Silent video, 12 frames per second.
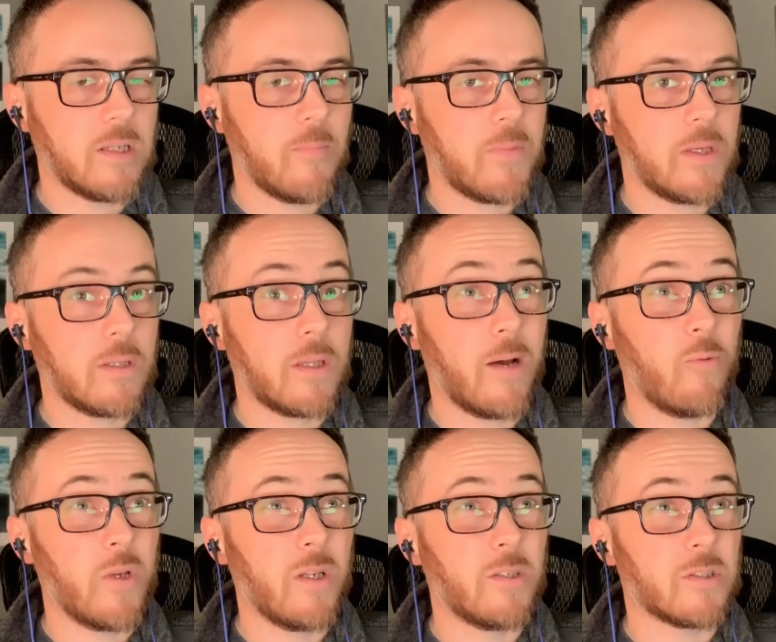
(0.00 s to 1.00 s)
because it's
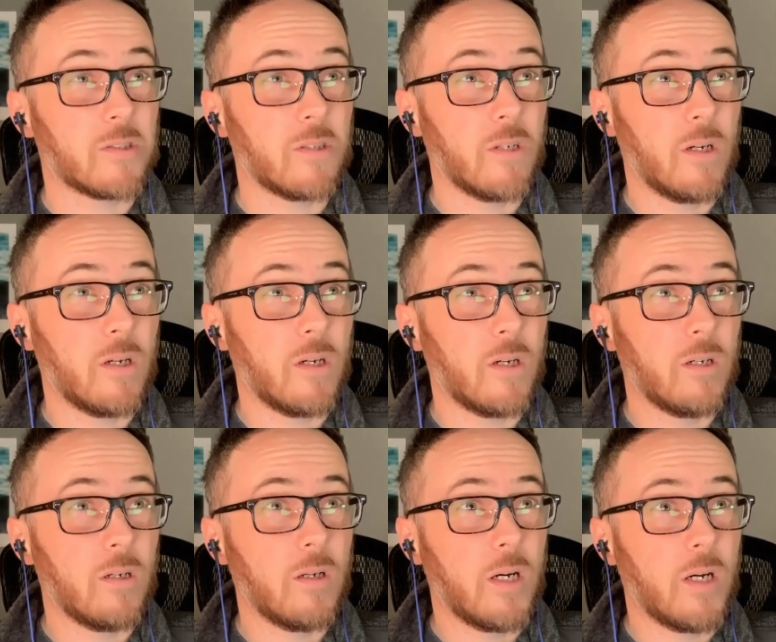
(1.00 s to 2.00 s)
something that we
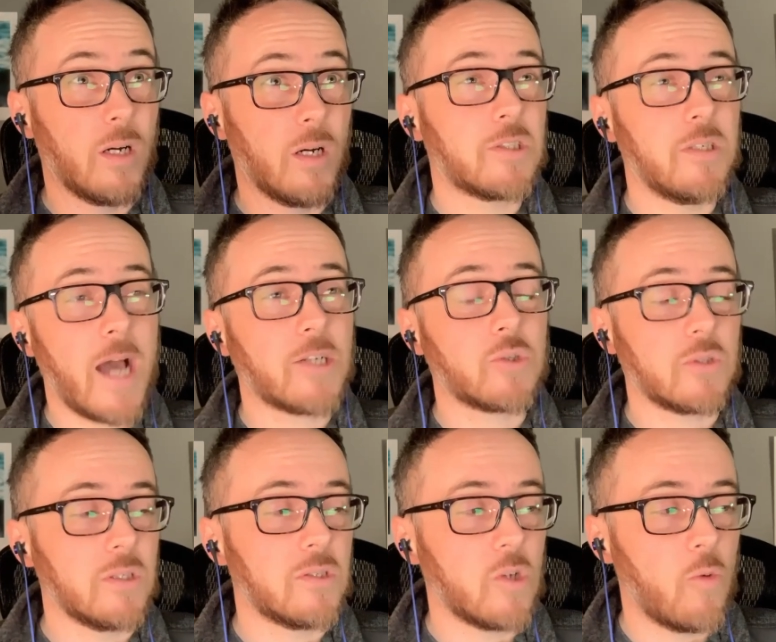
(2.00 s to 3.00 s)
just attach
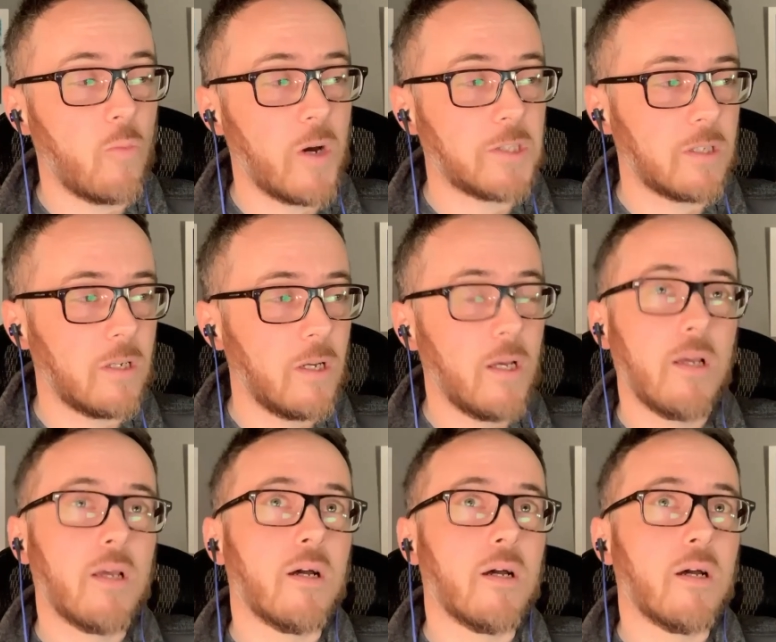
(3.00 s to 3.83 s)
naturally so much